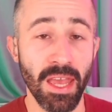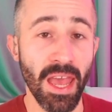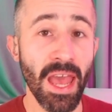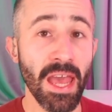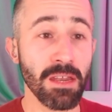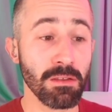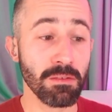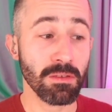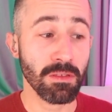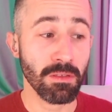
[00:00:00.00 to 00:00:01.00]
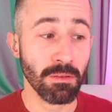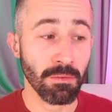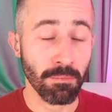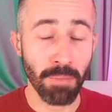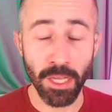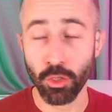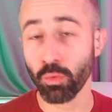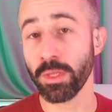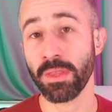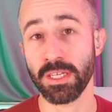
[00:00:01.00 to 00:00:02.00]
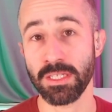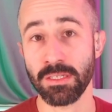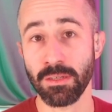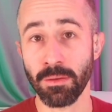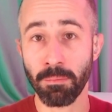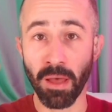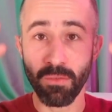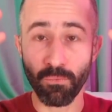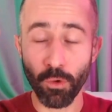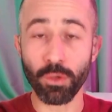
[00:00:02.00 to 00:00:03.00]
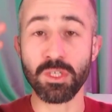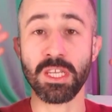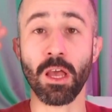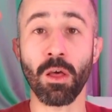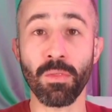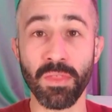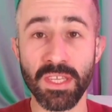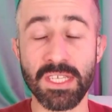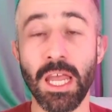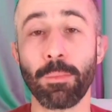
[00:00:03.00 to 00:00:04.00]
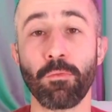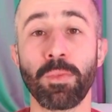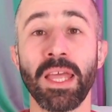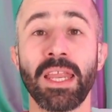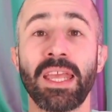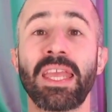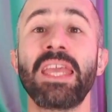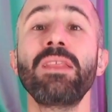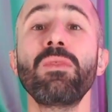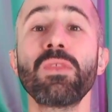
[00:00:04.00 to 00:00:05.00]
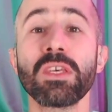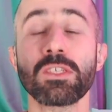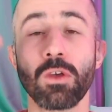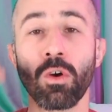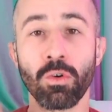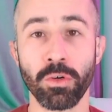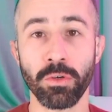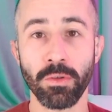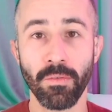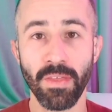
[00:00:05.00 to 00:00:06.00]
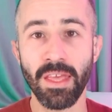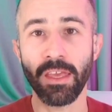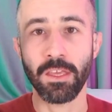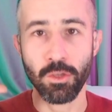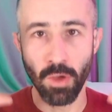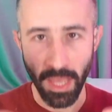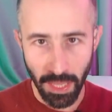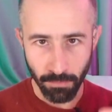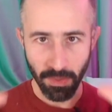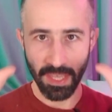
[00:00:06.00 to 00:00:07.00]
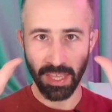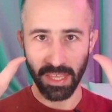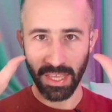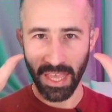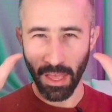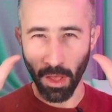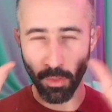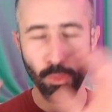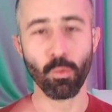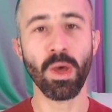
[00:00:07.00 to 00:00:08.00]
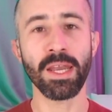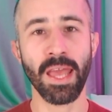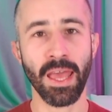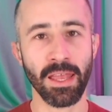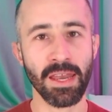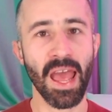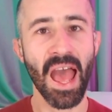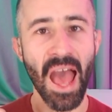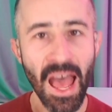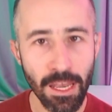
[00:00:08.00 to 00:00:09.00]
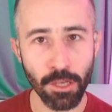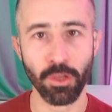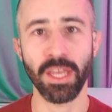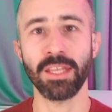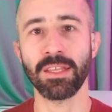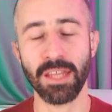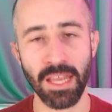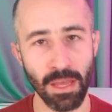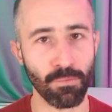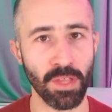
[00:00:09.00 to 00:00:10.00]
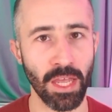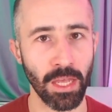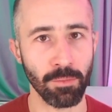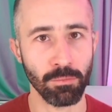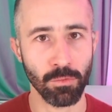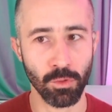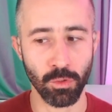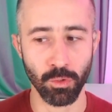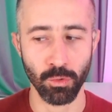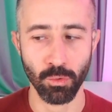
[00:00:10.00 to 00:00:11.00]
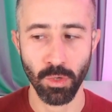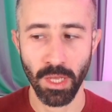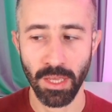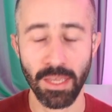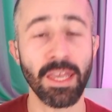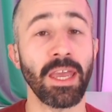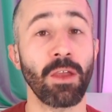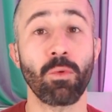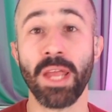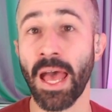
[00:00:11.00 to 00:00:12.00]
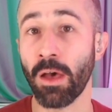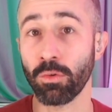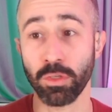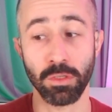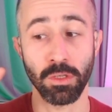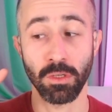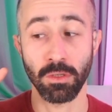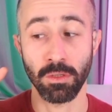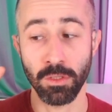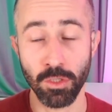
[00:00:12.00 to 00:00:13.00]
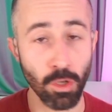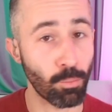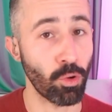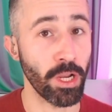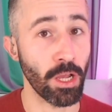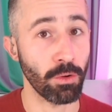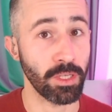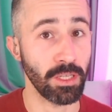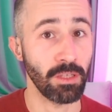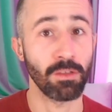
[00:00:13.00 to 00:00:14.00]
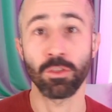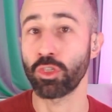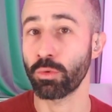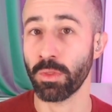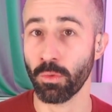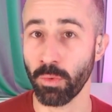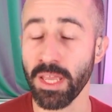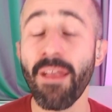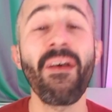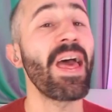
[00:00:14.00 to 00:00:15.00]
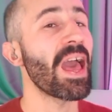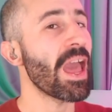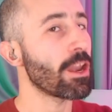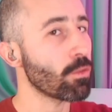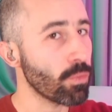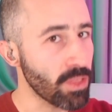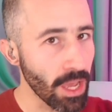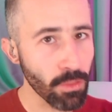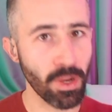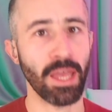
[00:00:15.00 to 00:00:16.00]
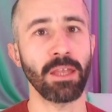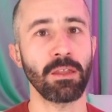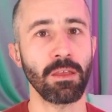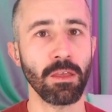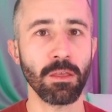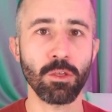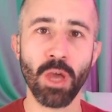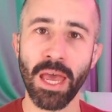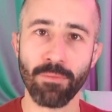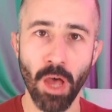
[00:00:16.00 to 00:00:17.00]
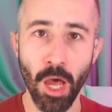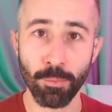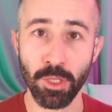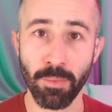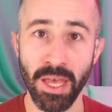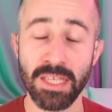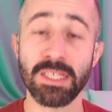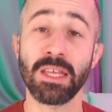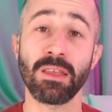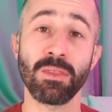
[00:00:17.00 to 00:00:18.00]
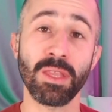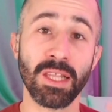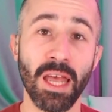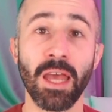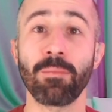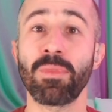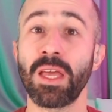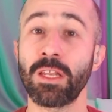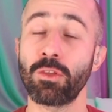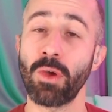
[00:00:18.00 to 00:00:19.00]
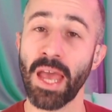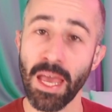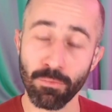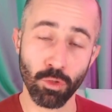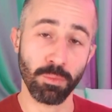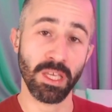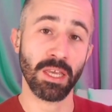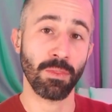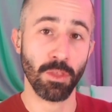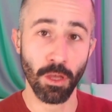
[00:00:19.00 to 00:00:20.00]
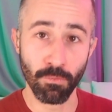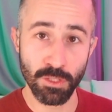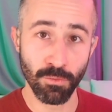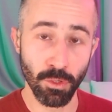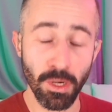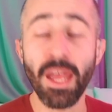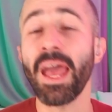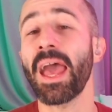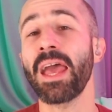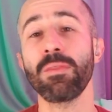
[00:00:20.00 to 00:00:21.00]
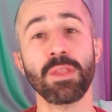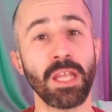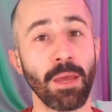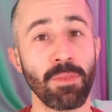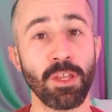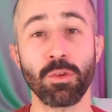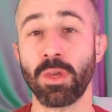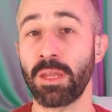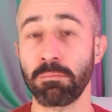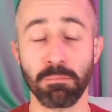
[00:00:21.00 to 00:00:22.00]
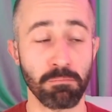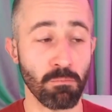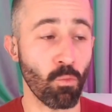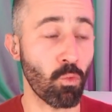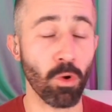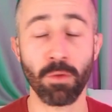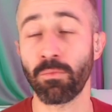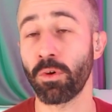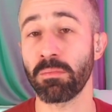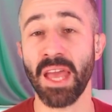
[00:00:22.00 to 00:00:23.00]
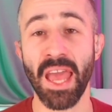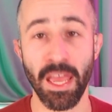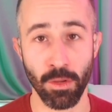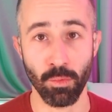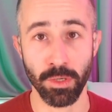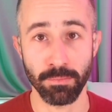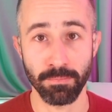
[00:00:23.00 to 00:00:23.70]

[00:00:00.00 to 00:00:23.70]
And by doing this, by focusing on this type of planning in this order, you have, on the one hand, allocated enough time to carry out your priority during the week. And on the other hand, you have optimized the time that you have to be in the office for and the time that you can work from anywhere.